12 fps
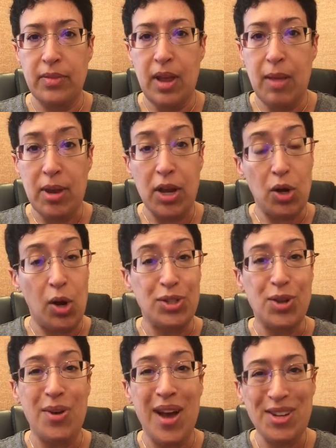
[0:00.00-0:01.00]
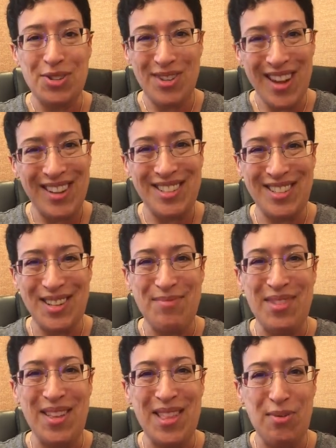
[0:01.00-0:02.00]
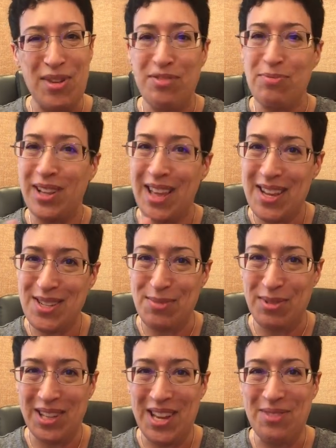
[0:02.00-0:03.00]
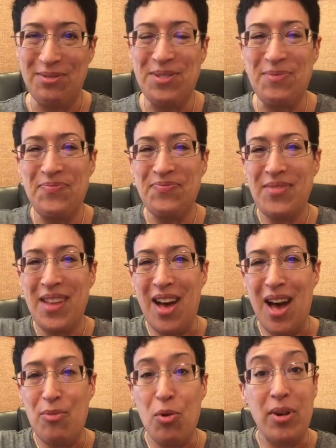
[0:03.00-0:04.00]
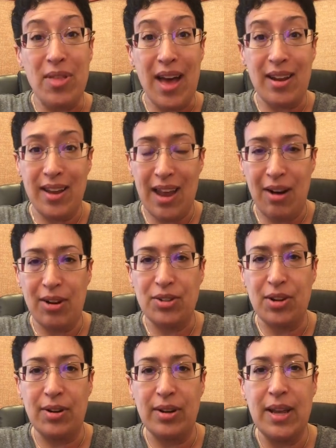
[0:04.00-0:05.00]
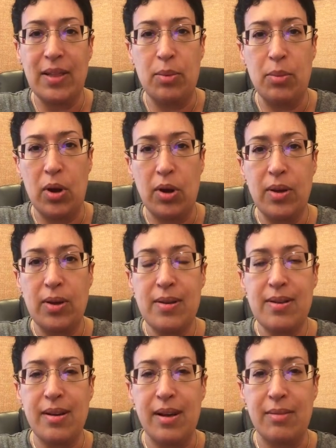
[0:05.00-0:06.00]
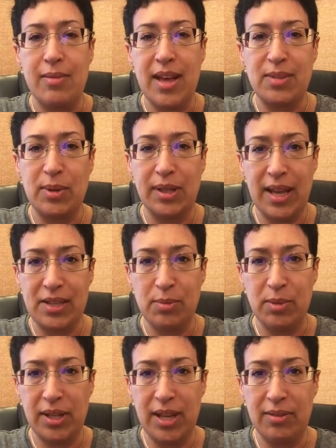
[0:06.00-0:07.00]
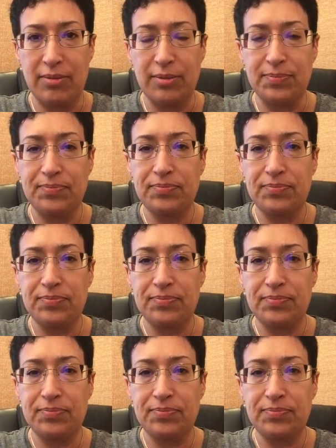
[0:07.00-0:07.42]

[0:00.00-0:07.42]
I mean, it could also contradict something that we have been led to believe, or that a character in the book has been led to believe